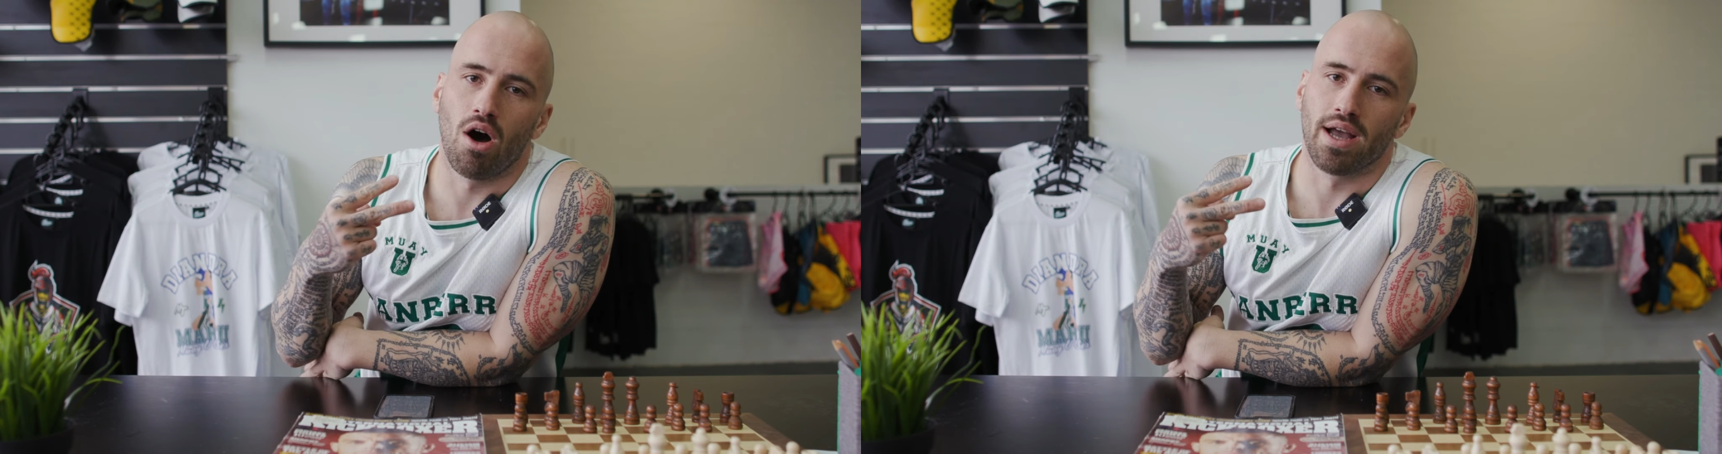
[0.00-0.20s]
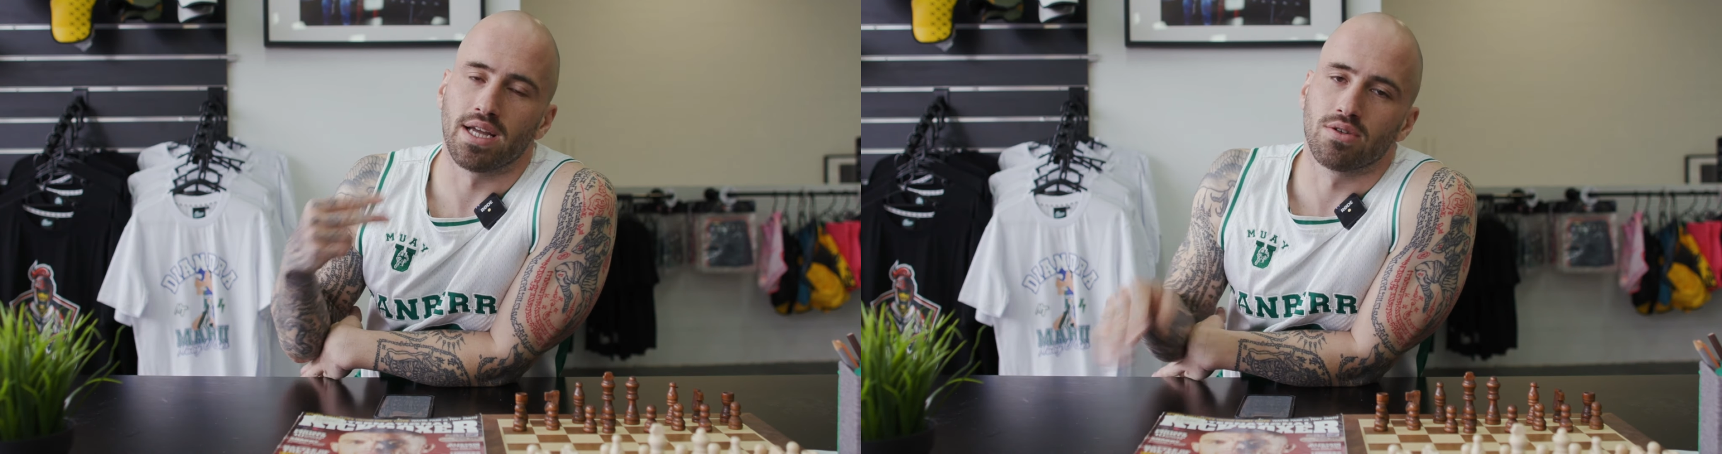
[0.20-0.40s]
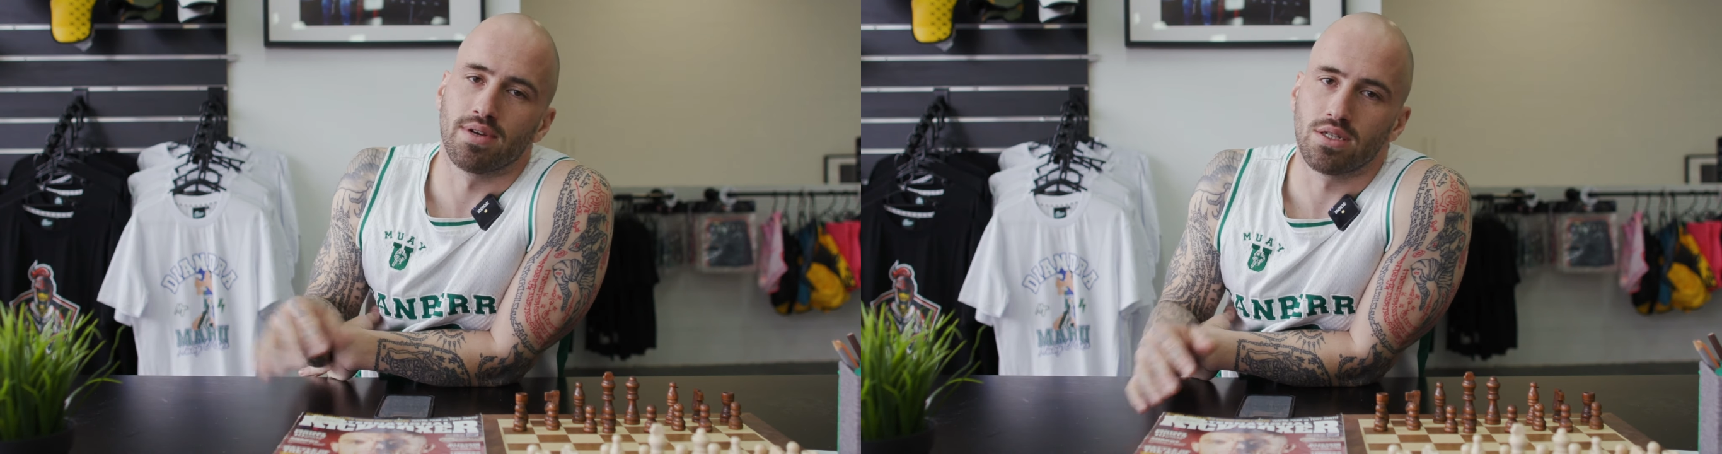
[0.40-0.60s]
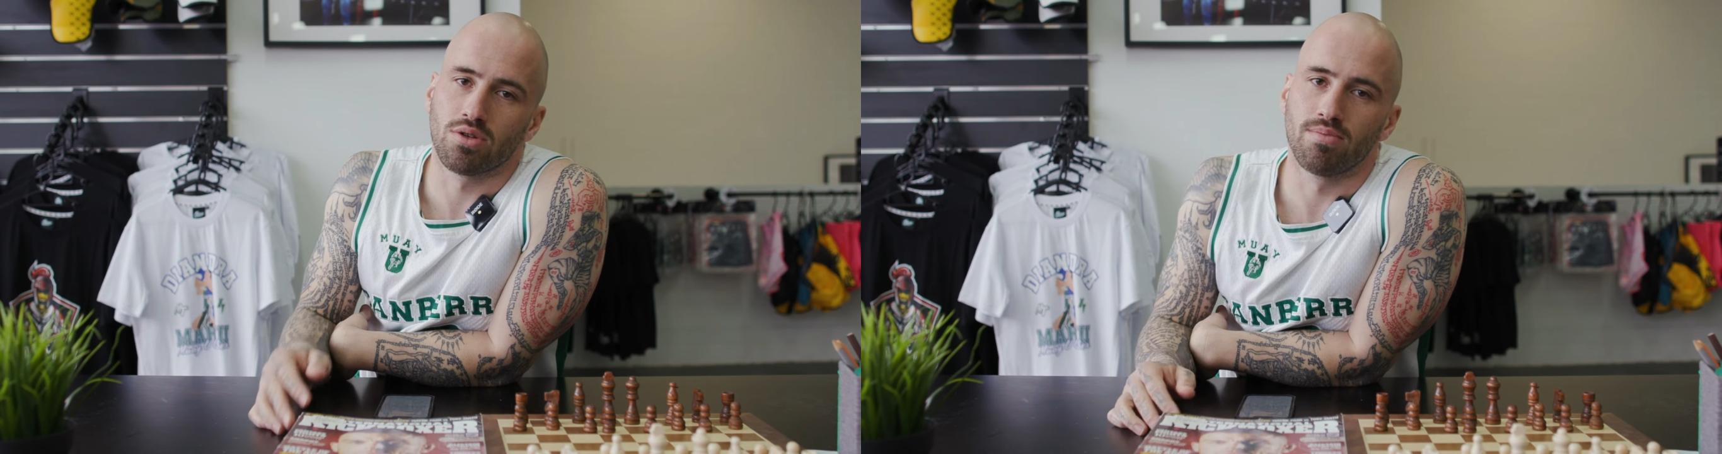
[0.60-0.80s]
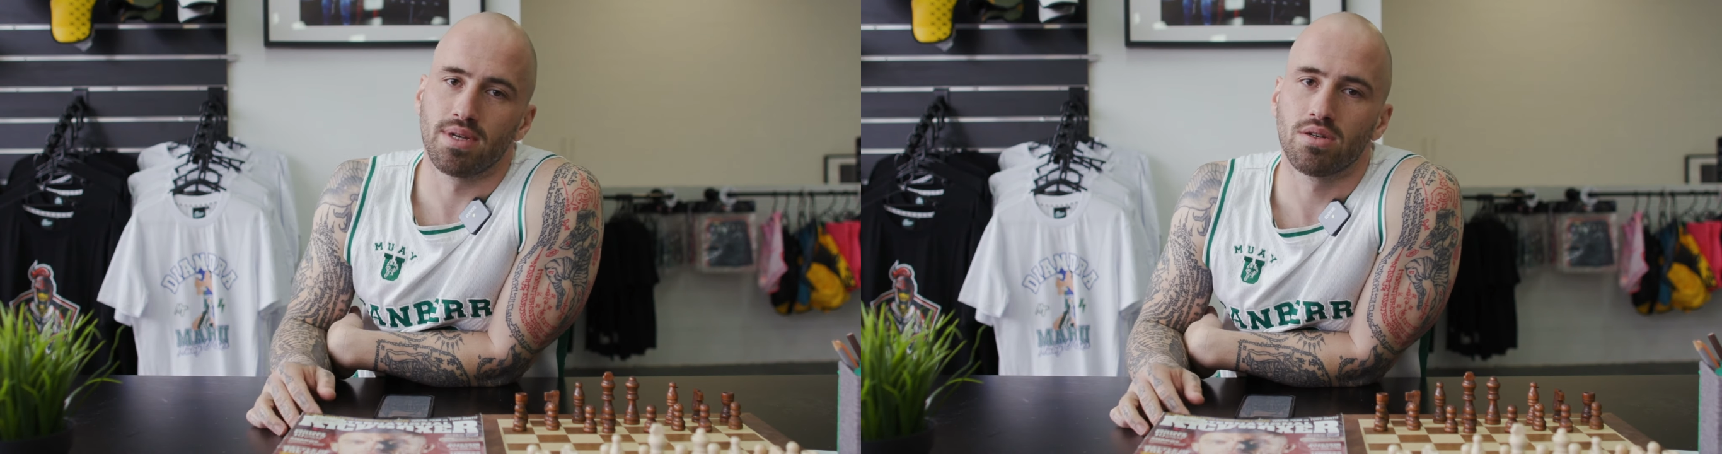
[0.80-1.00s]
I get to eat
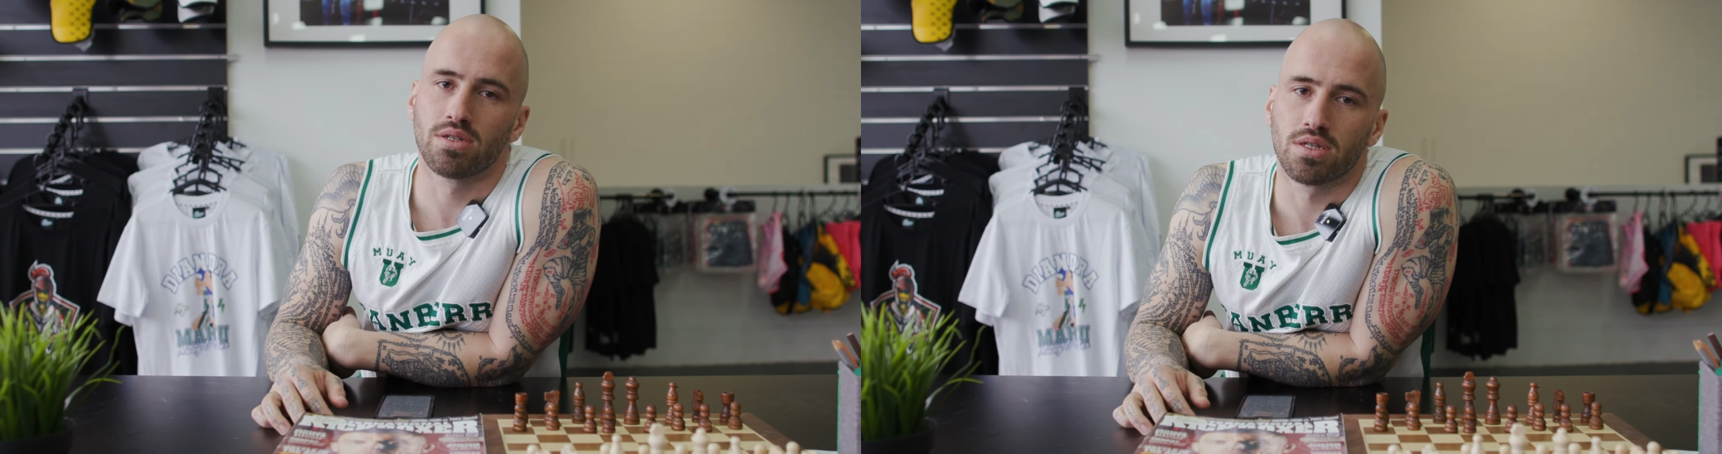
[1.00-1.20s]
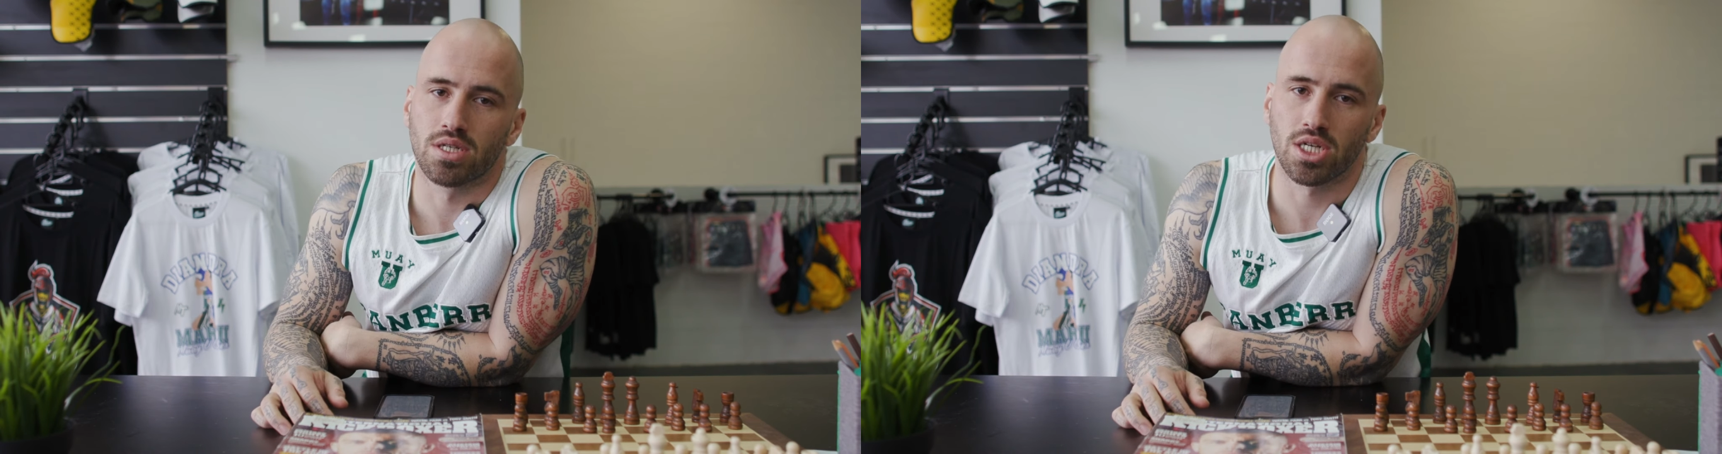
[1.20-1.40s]
two meals because